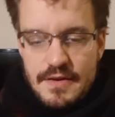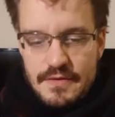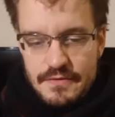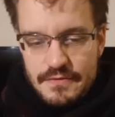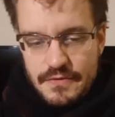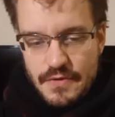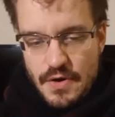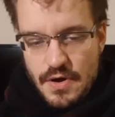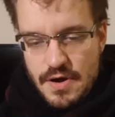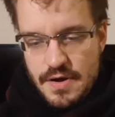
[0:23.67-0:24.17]

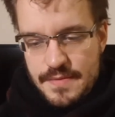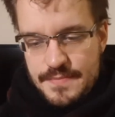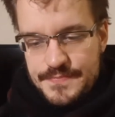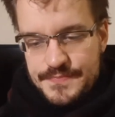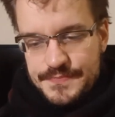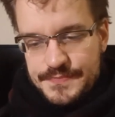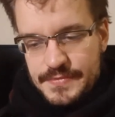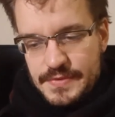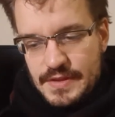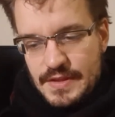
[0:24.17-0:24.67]

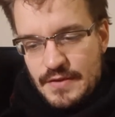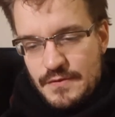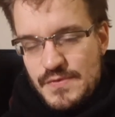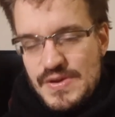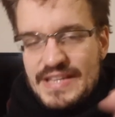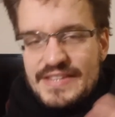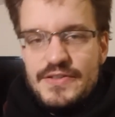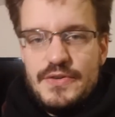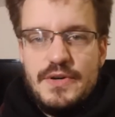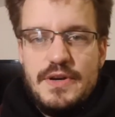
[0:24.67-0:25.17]
from the
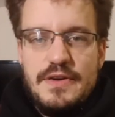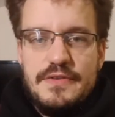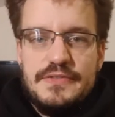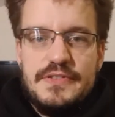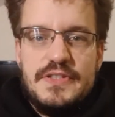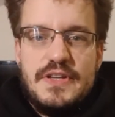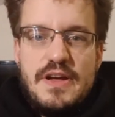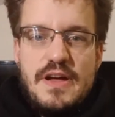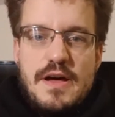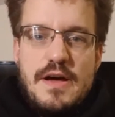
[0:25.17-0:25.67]
victory of
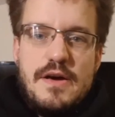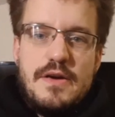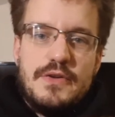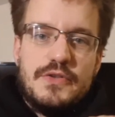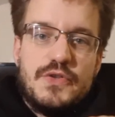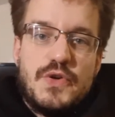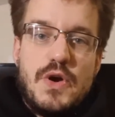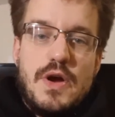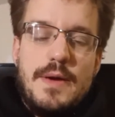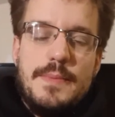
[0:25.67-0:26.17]

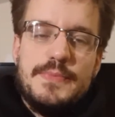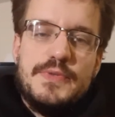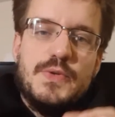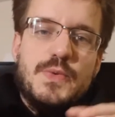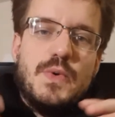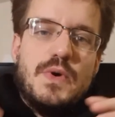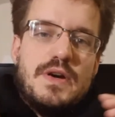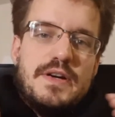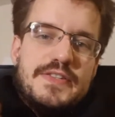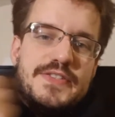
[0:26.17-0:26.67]
Trump
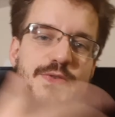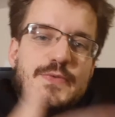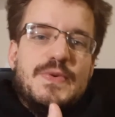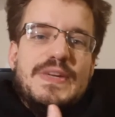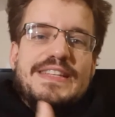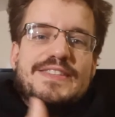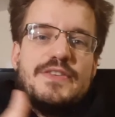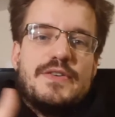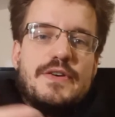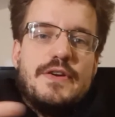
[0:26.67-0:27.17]
towards the
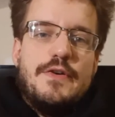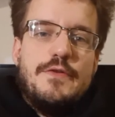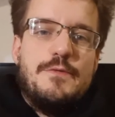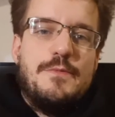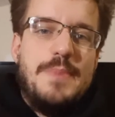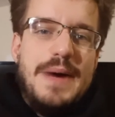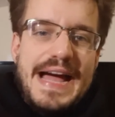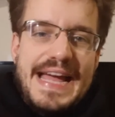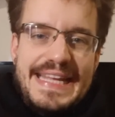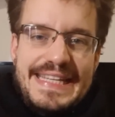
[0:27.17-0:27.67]
victory of
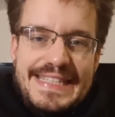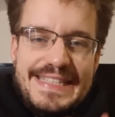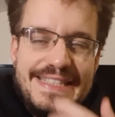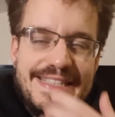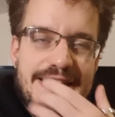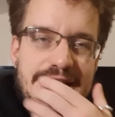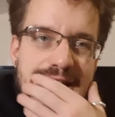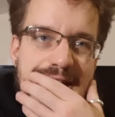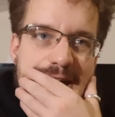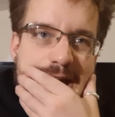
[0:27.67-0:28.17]
Biden.